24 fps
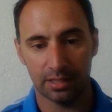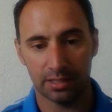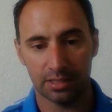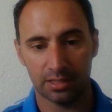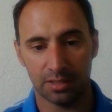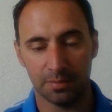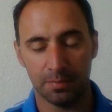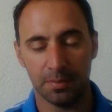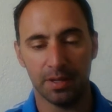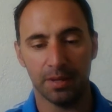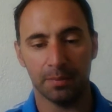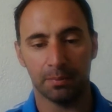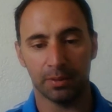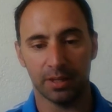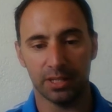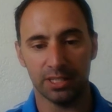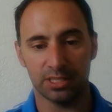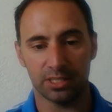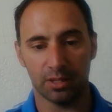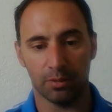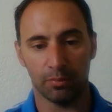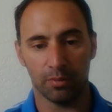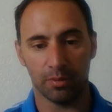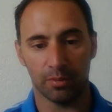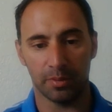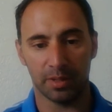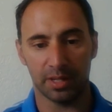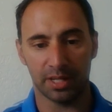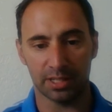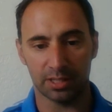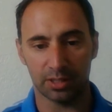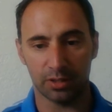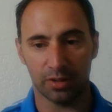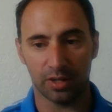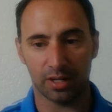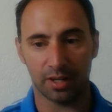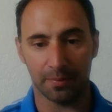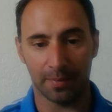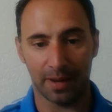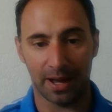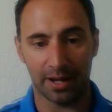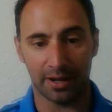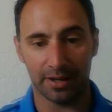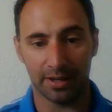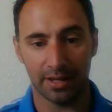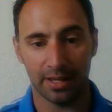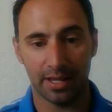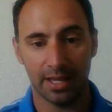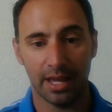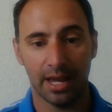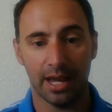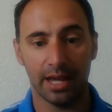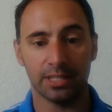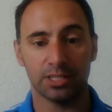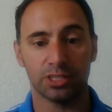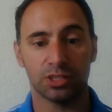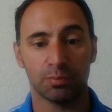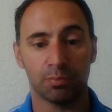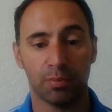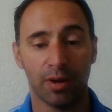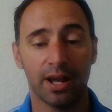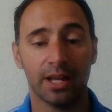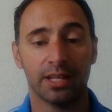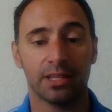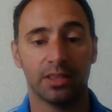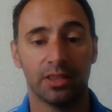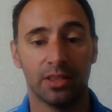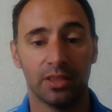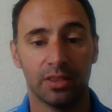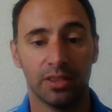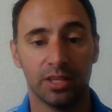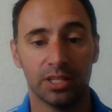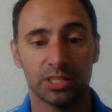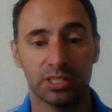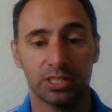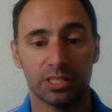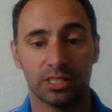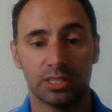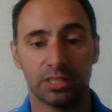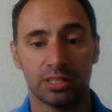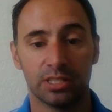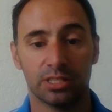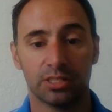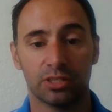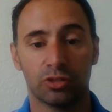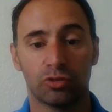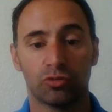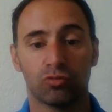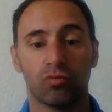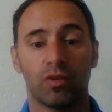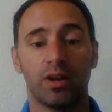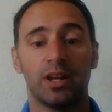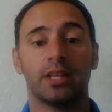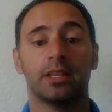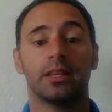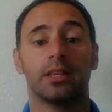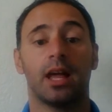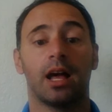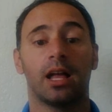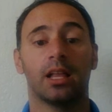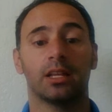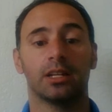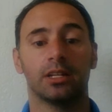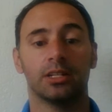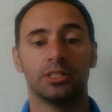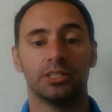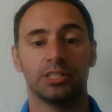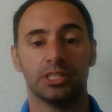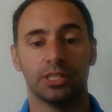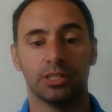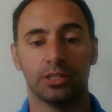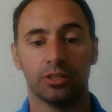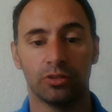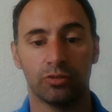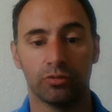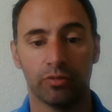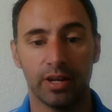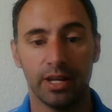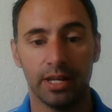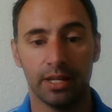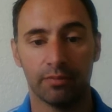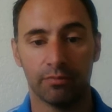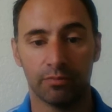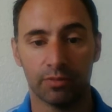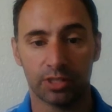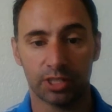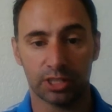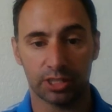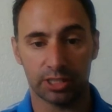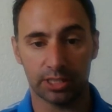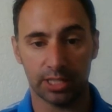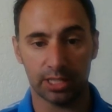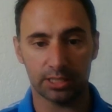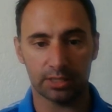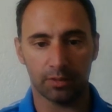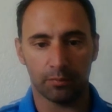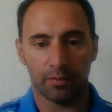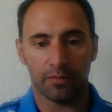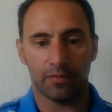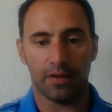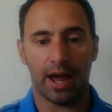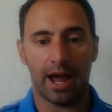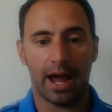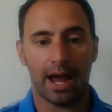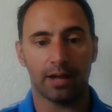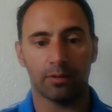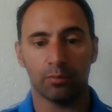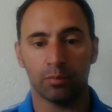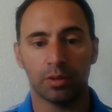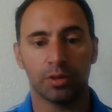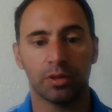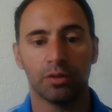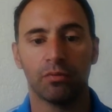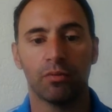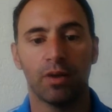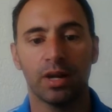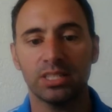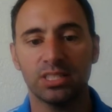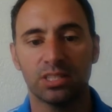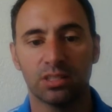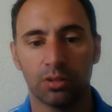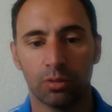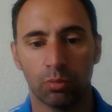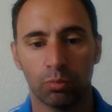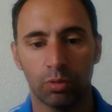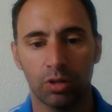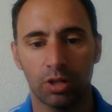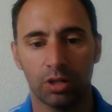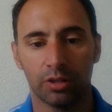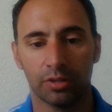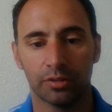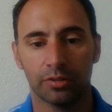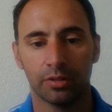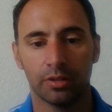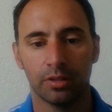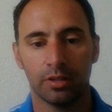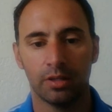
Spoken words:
to be a place where we can talk about it and spread this great knowledge and great success that we've had with the rest of the world.